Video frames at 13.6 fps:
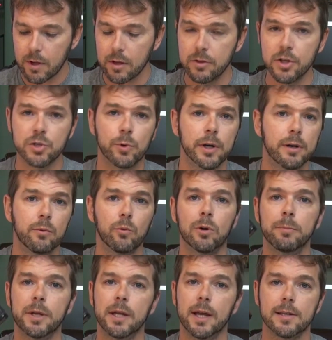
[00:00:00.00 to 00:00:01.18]
This one will
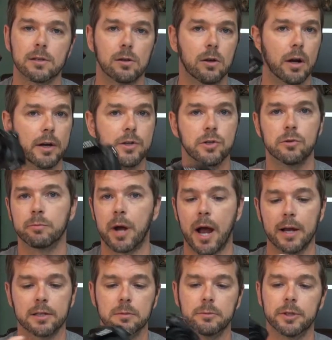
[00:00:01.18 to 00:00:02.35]
be as long as you
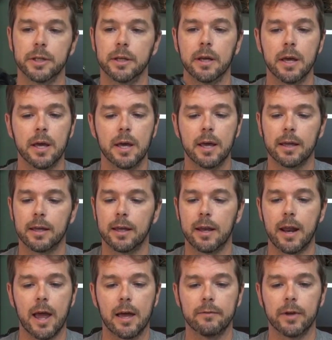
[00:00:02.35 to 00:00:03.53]
possibly can
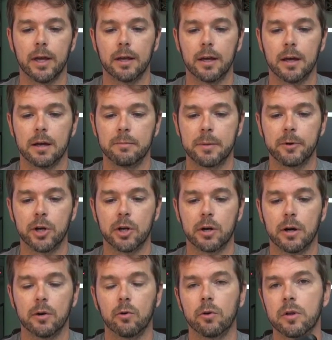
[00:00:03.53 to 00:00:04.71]
have a memory
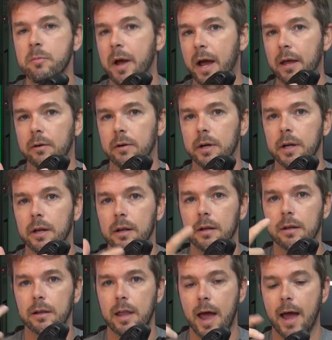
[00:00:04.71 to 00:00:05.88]
card or the battery
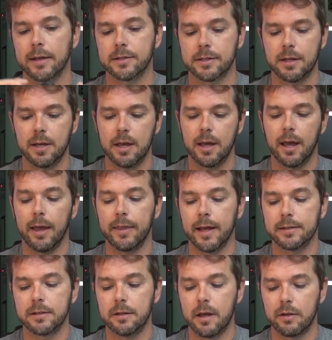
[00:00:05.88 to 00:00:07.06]
last. And
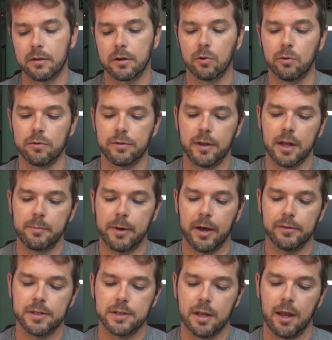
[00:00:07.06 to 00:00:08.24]
that's another cool thing
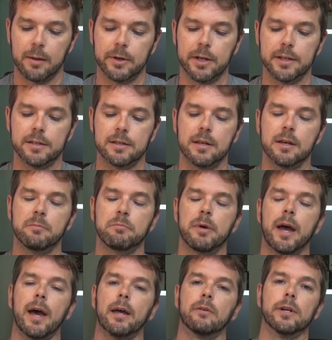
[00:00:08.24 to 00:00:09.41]
about this camera is the
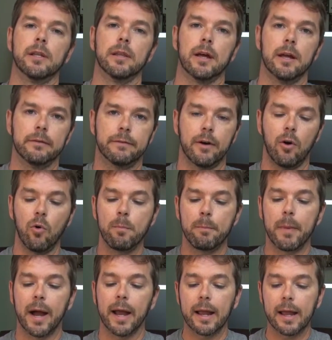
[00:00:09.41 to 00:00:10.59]
battery life. Oh
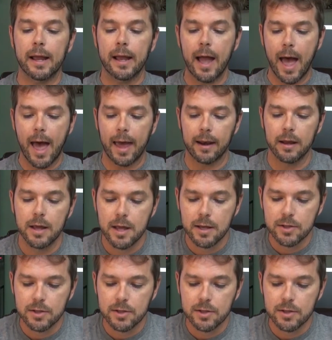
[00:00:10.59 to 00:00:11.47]
my God.